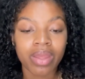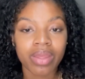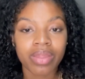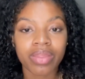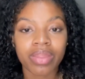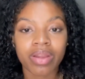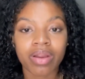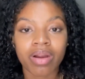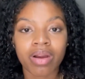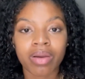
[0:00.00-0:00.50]

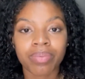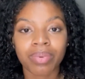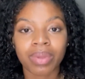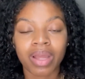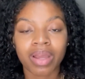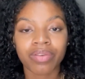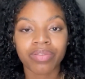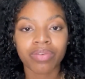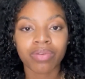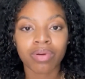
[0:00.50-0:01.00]
There are
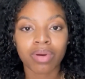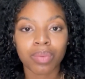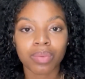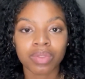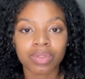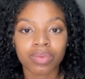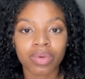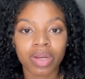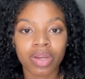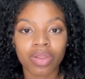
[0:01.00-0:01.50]
platforms
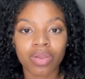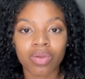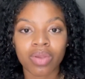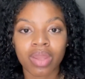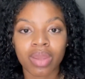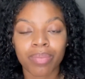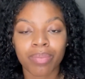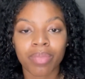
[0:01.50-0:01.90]
where you can